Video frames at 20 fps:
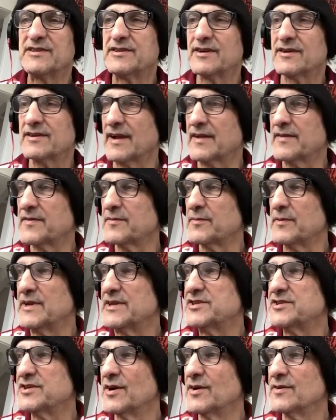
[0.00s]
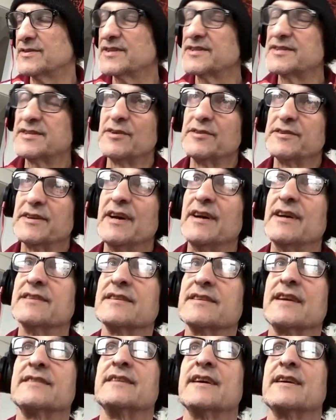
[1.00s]
took like 3 shows. It still does,
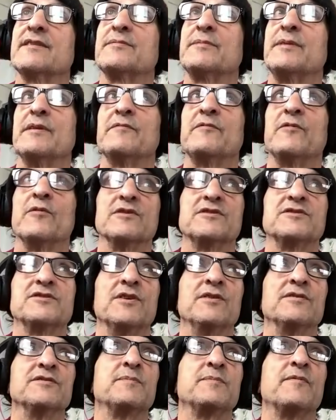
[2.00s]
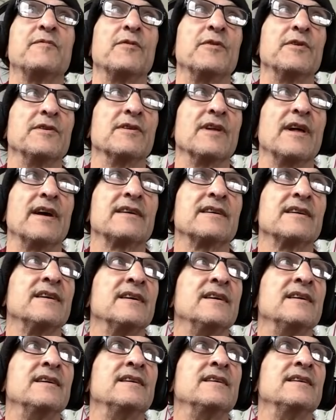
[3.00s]
like take 3 or 4 shows before you're like
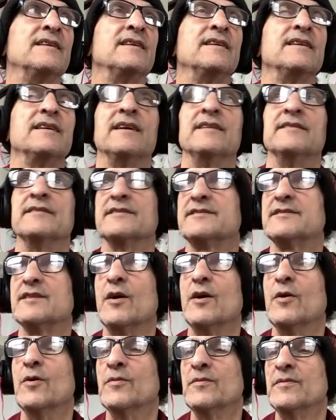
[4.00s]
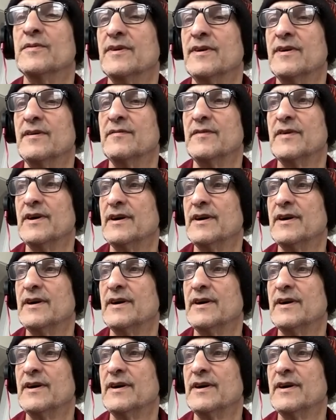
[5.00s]
in the zone of